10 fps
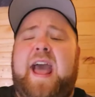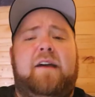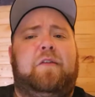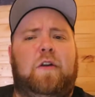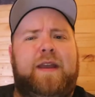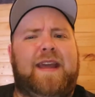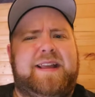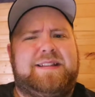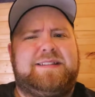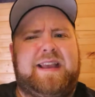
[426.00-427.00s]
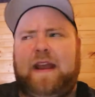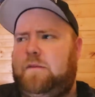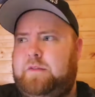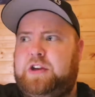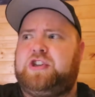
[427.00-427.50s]
have her kids
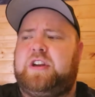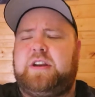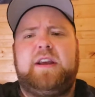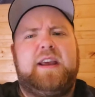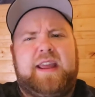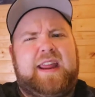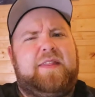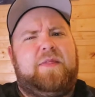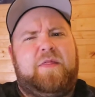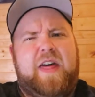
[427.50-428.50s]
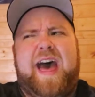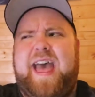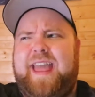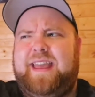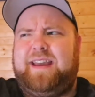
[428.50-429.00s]
and Vision in
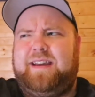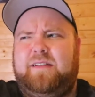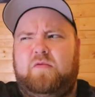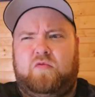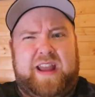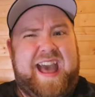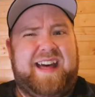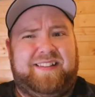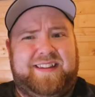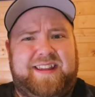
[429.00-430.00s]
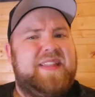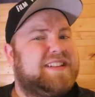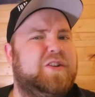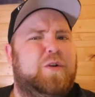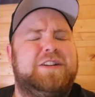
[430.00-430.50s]
that reality?
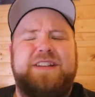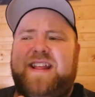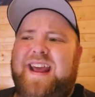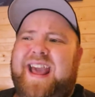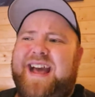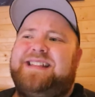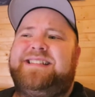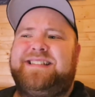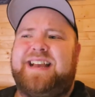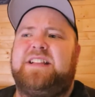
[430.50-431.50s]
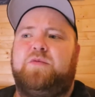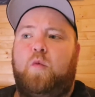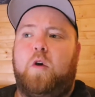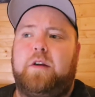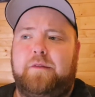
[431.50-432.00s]
That's a question that I had since
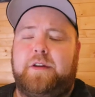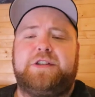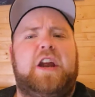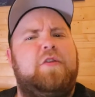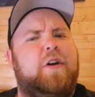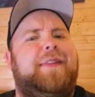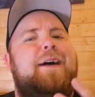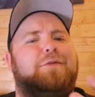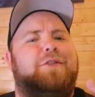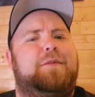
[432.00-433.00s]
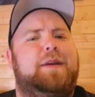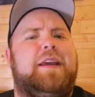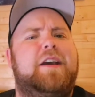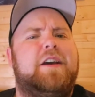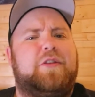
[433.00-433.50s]
WandaVision. I thought that was going to be
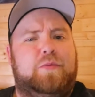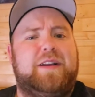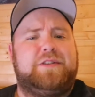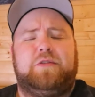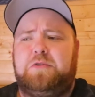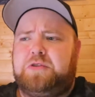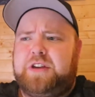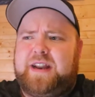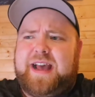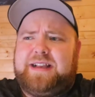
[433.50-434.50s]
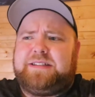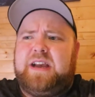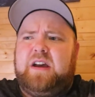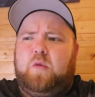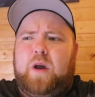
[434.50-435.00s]
the resolution, as
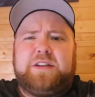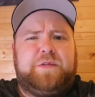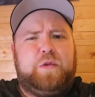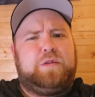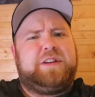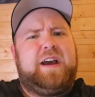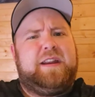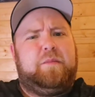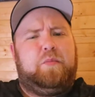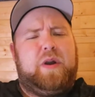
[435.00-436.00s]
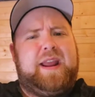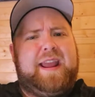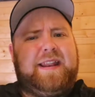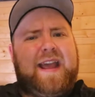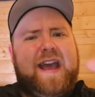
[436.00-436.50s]
Westview was kind of
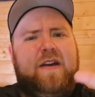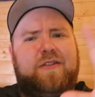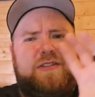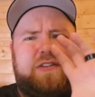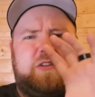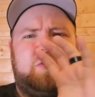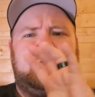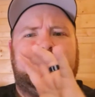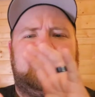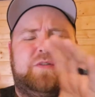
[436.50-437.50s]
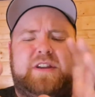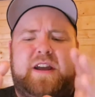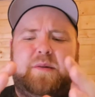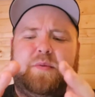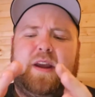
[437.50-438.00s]
breaking down and the illusion was
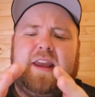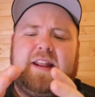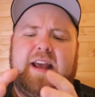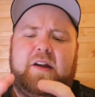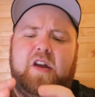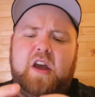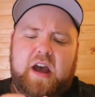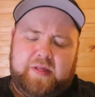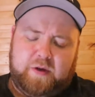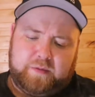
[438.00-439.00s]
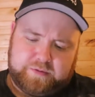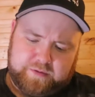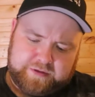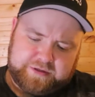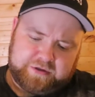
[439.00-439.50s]
kind of breaking down. I thought it was
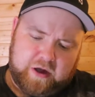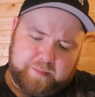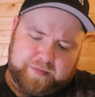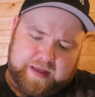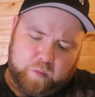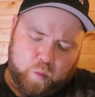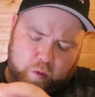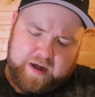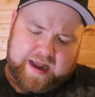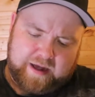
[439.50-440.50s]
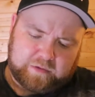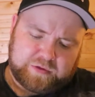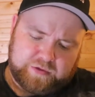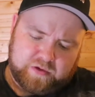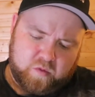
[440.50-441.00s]
going to stop at that one
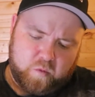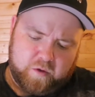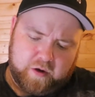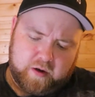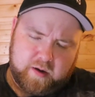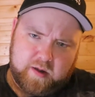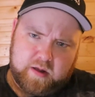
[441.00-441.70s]
house on the corner